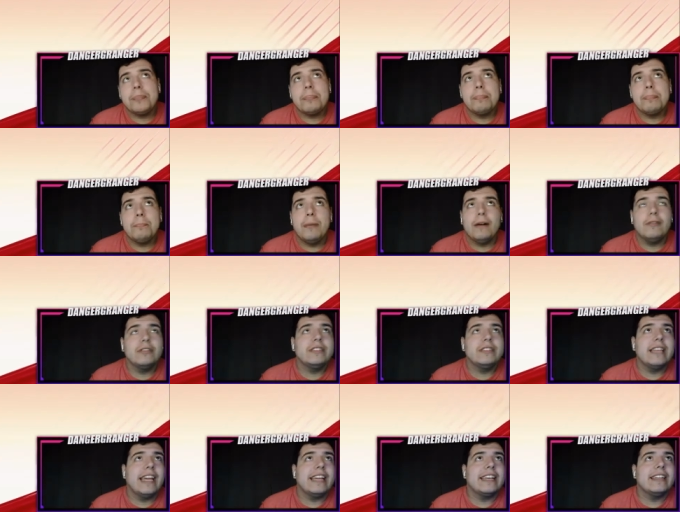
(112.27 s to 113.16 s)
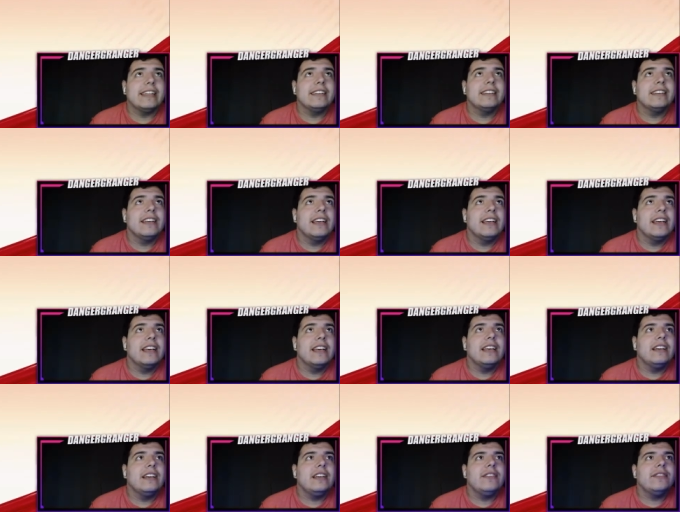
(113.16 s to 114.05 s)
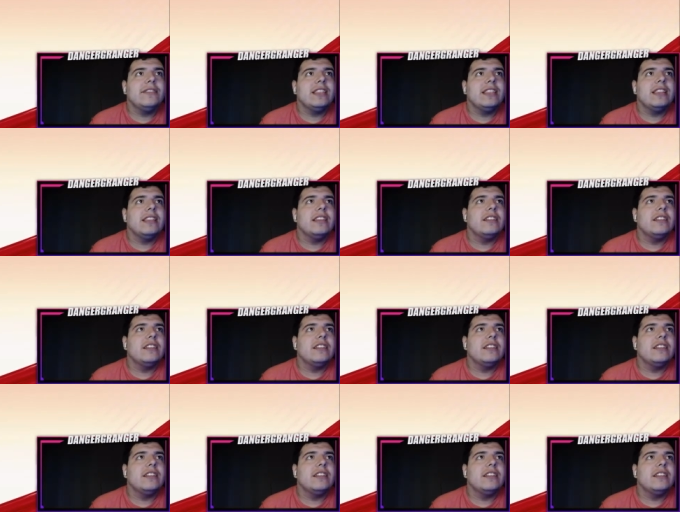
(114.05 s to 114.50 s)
but we'll take it. It'll give us a little